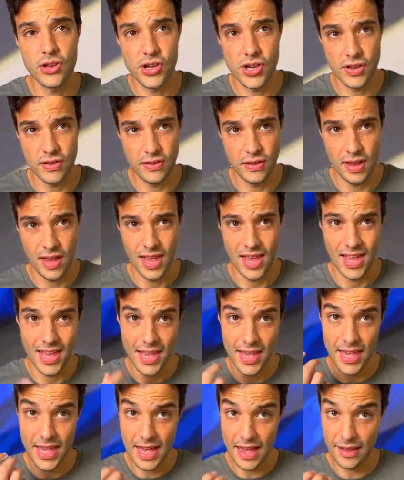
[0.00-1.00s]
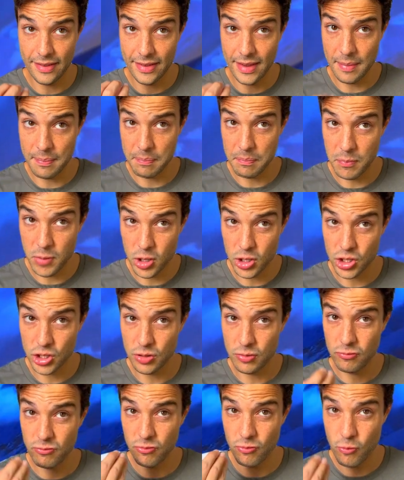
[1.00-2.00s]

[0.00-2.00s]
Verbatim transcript: as it has a much